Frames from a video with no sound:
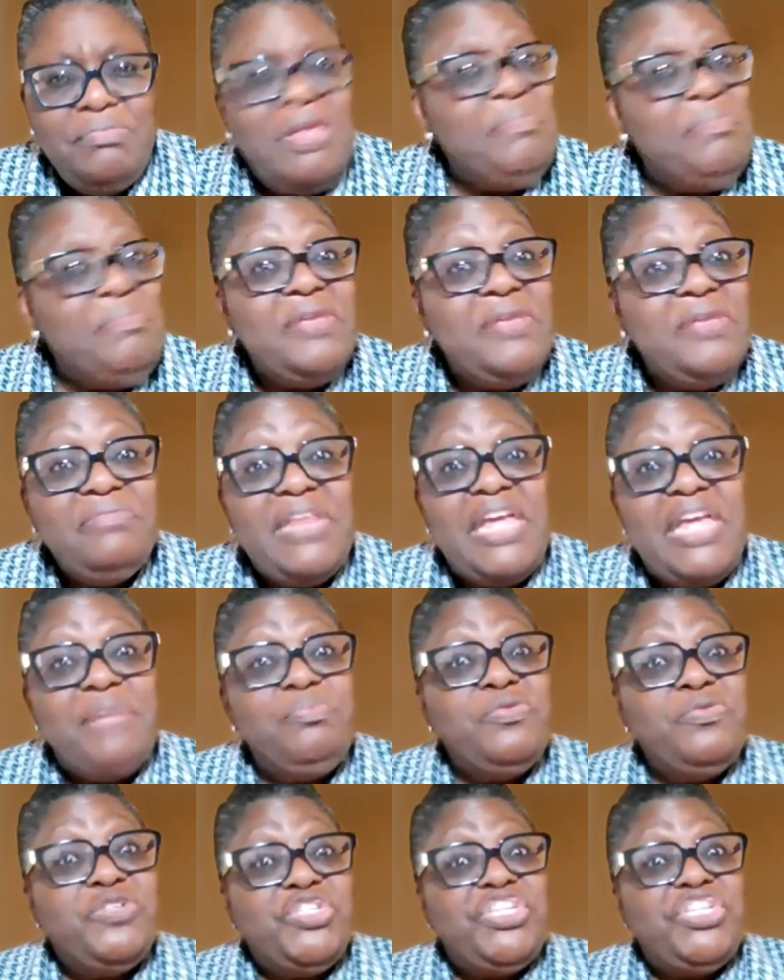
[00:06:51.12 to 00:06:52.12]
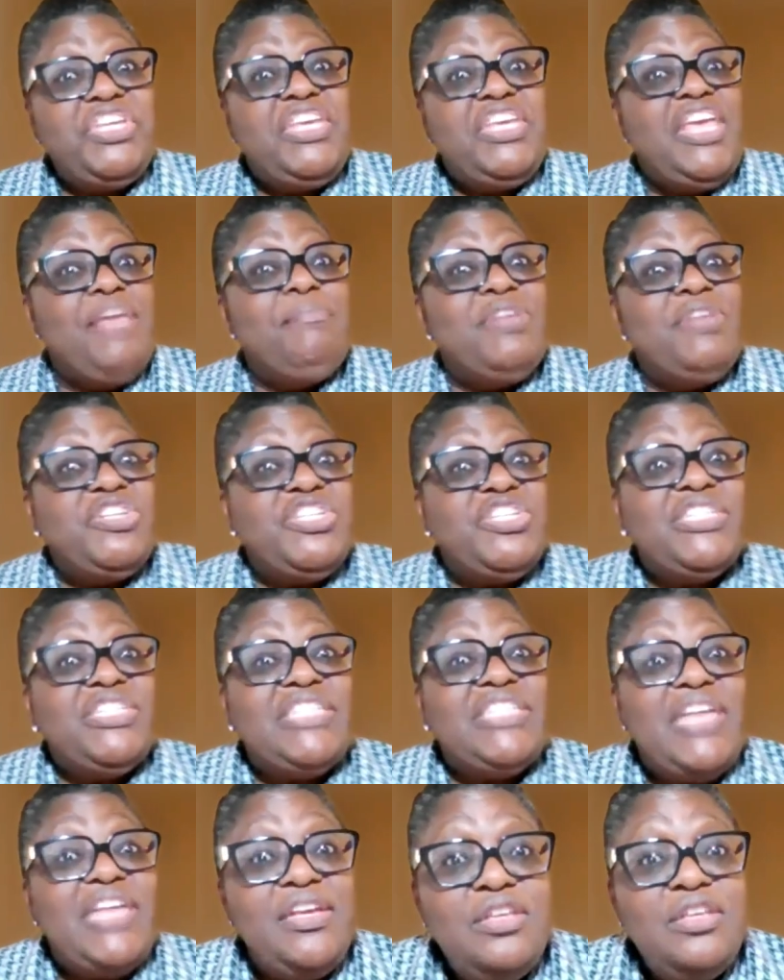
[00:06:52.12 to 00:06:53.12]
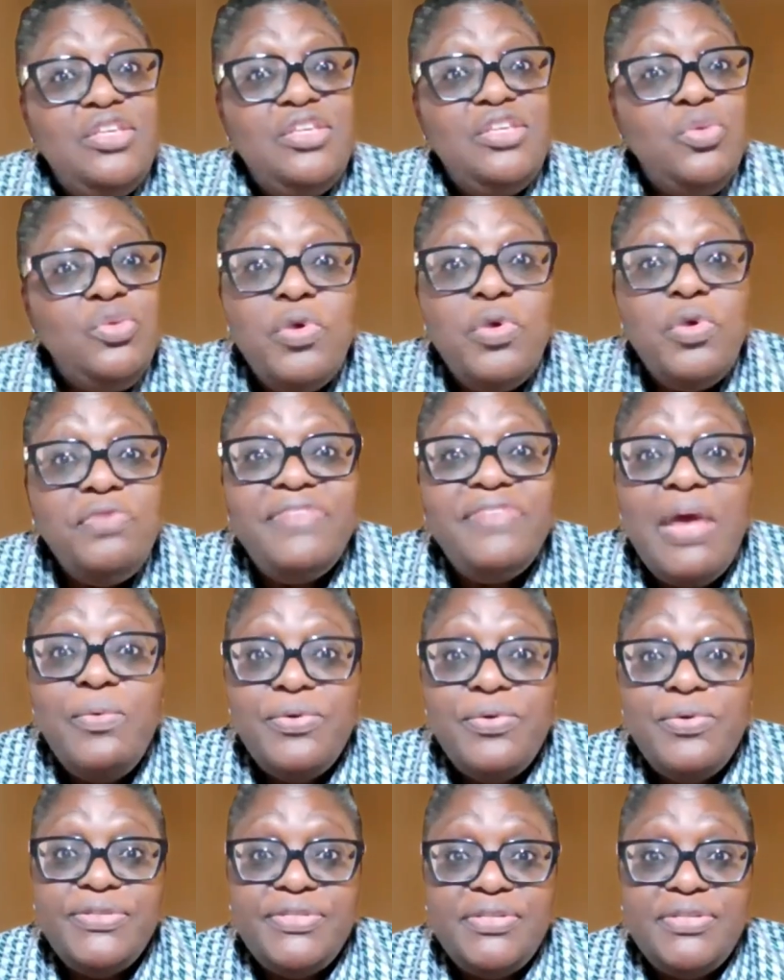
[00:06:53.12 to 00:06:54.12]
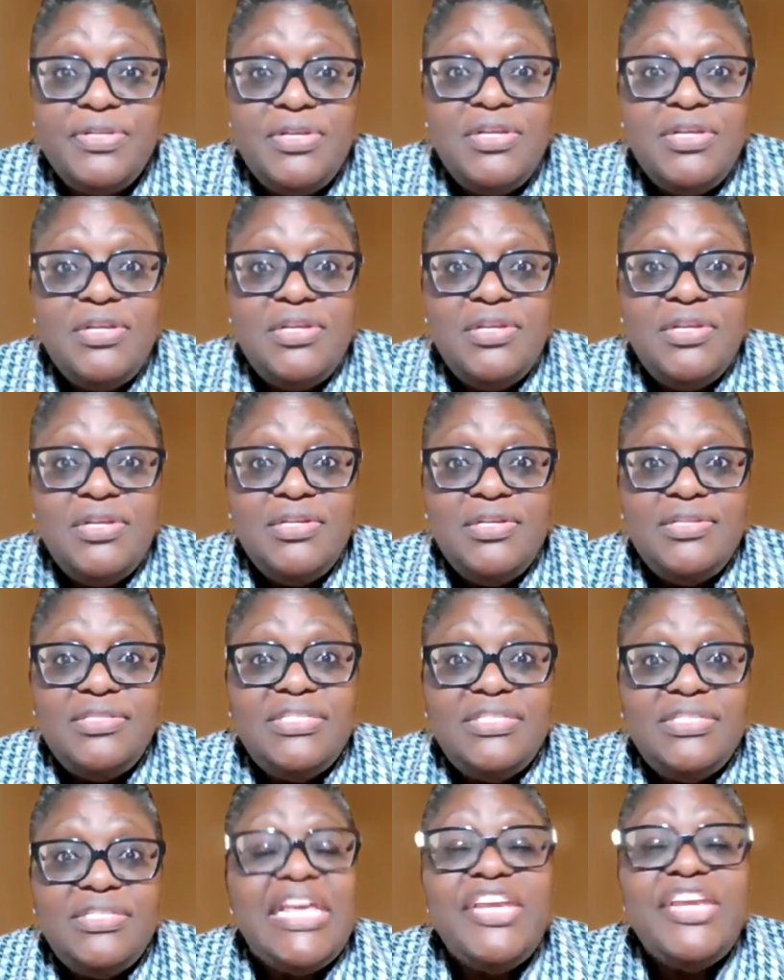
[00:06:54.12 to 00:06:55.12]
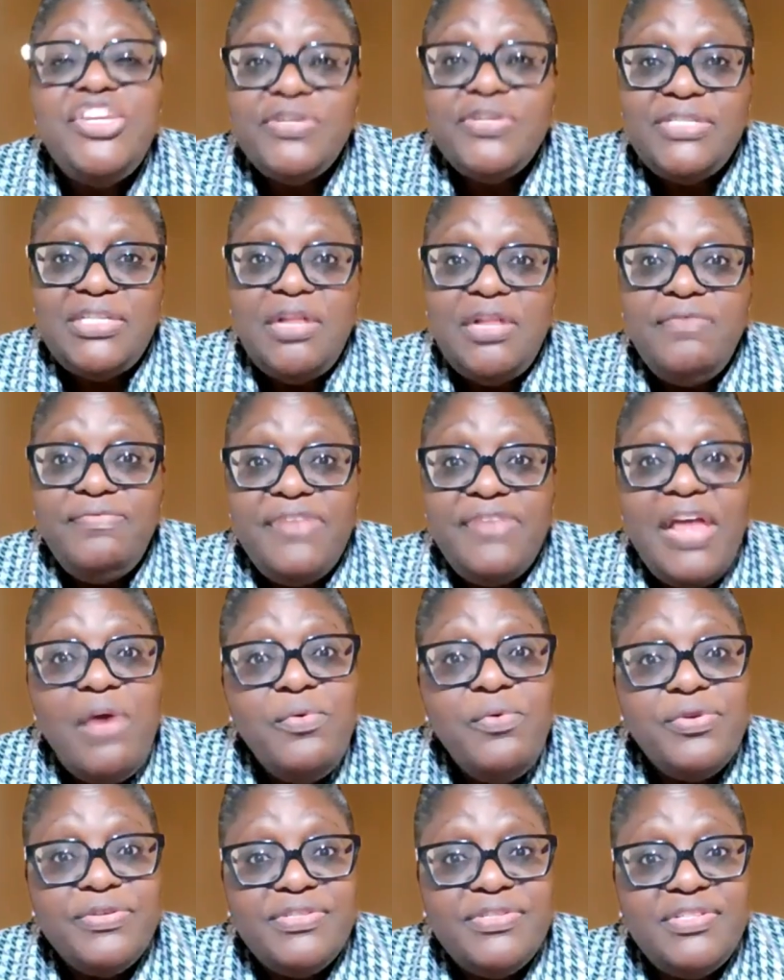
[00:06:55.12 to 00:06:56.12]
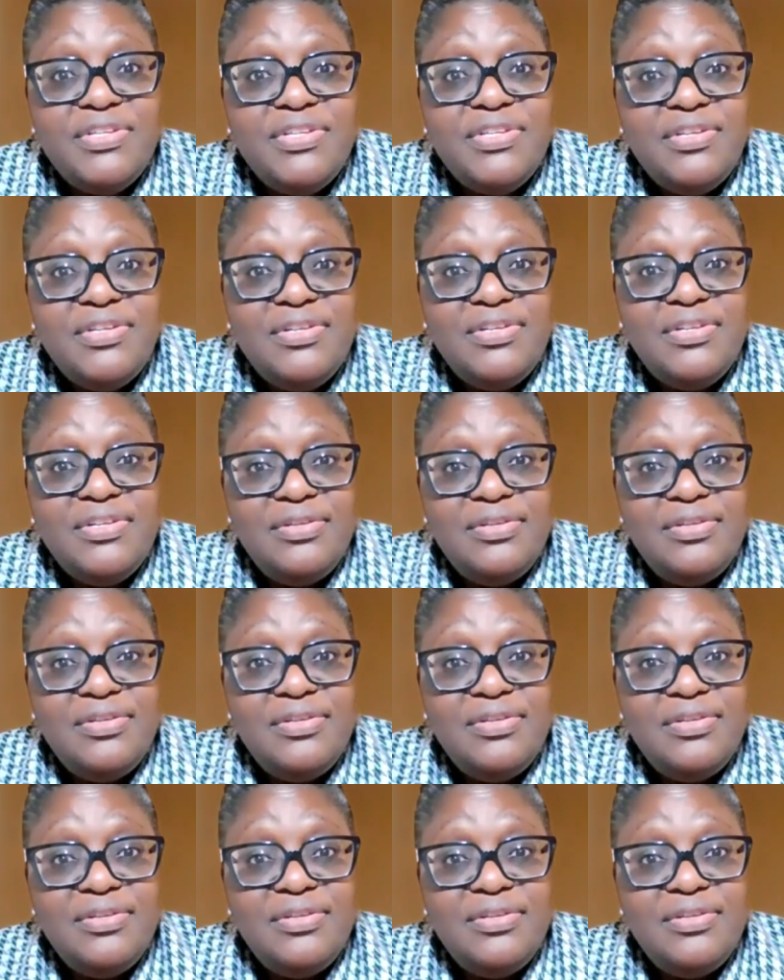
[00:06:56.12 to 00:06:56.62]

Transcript: Maybe like Buchi Emecheta, you want flowers. Send yourself flowers.